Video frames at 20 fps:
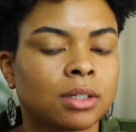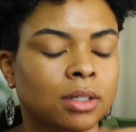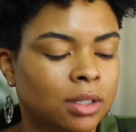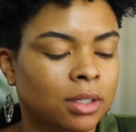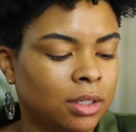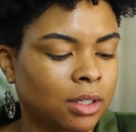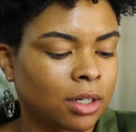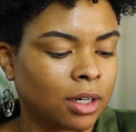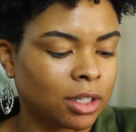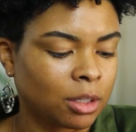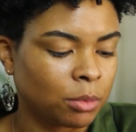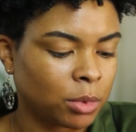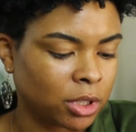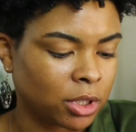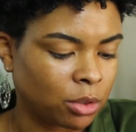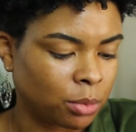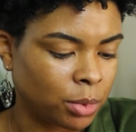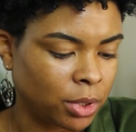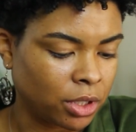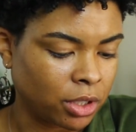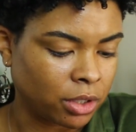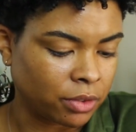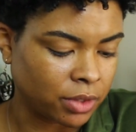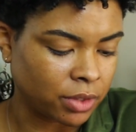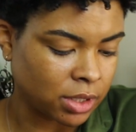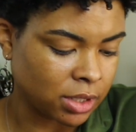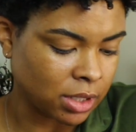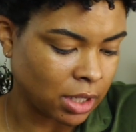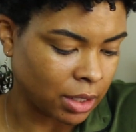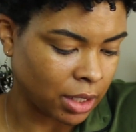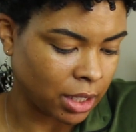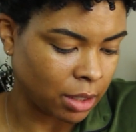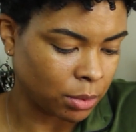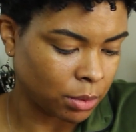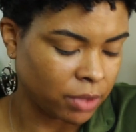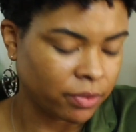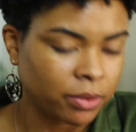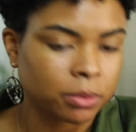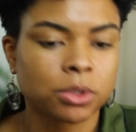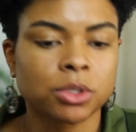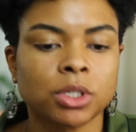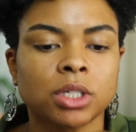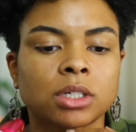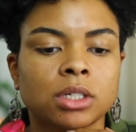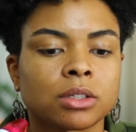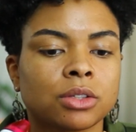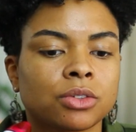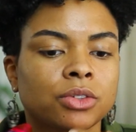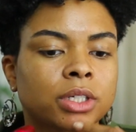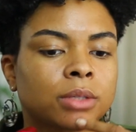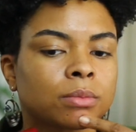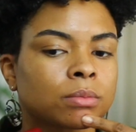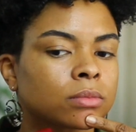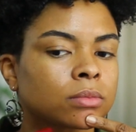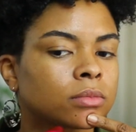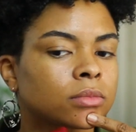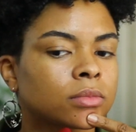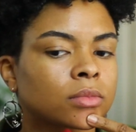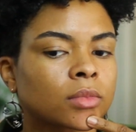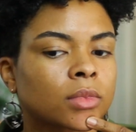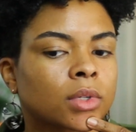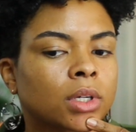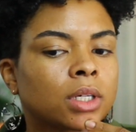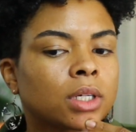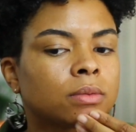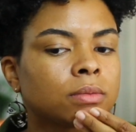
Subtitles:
Y'all, I'm a little bit nervous. I can't believe I'm doing it on 3. Okay.